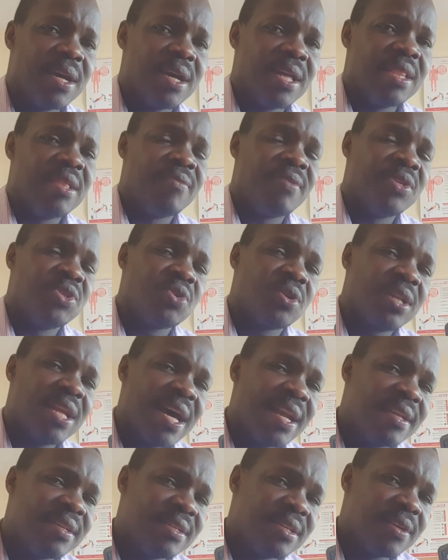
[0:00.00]
the
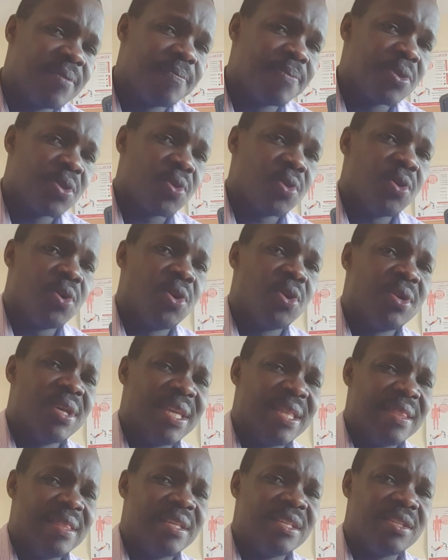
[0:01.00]
vascularity or
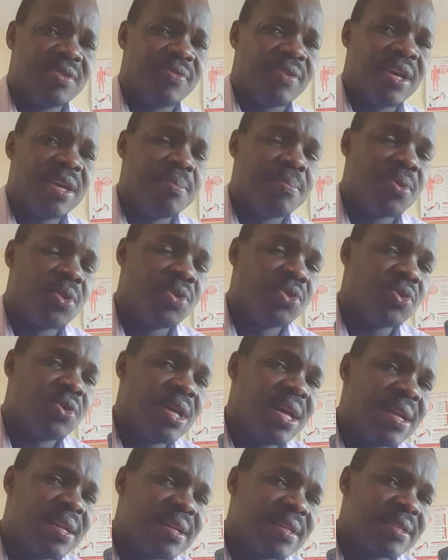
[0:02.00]
in these fibroids on
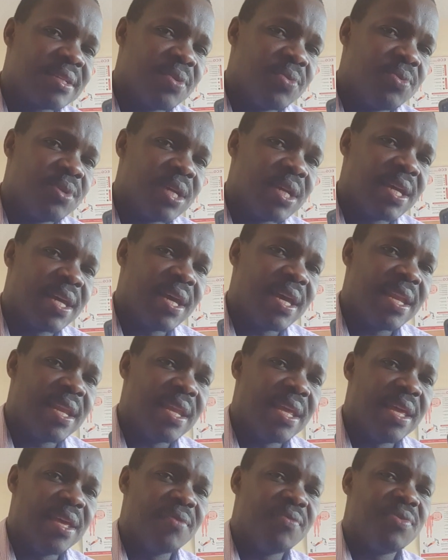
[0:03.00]
ultrasound,
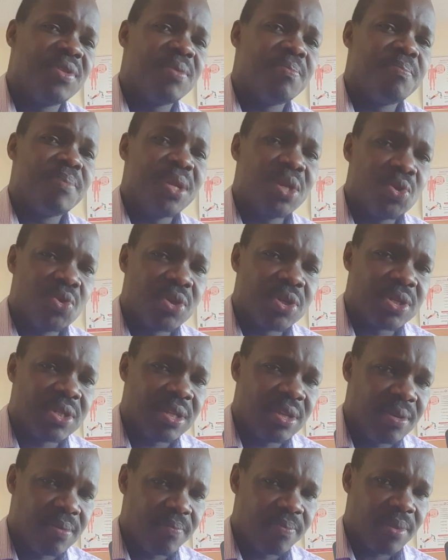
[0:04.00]
again, if the medical
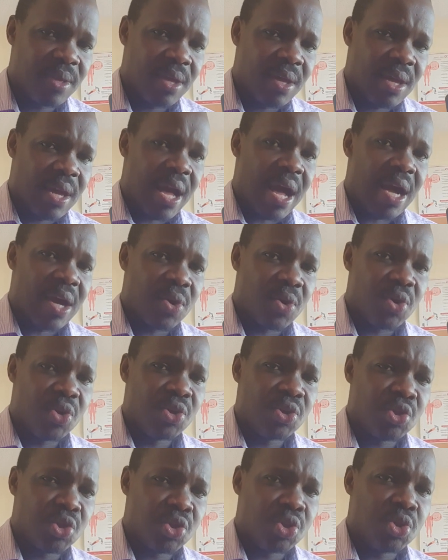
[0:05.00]
team are
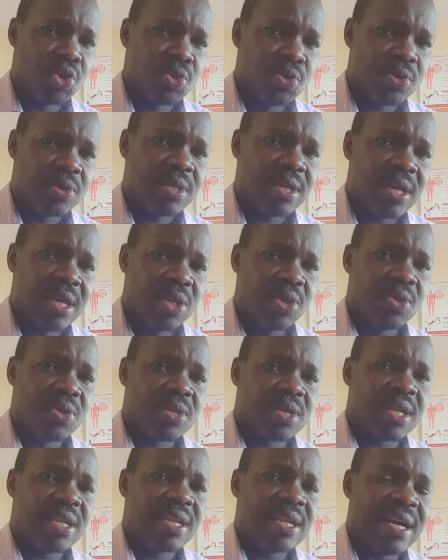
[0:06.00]
going to use
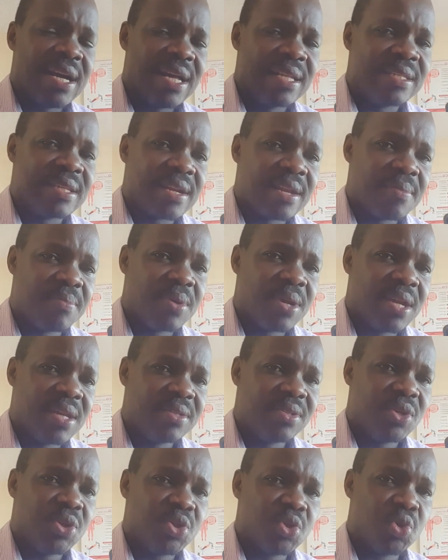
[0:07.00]
uterine artery
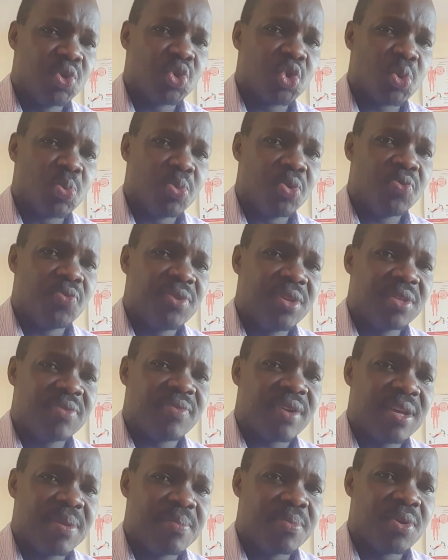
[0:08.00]
embolization to remove these
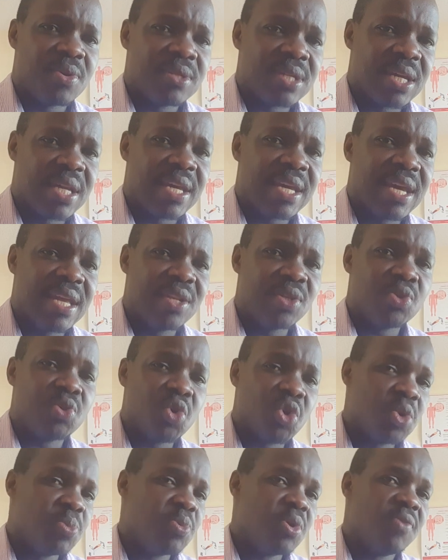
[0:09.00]
fibroids, again, is
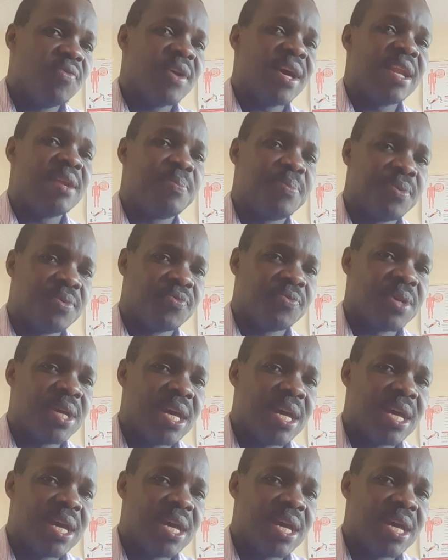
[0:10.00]
going to be helpful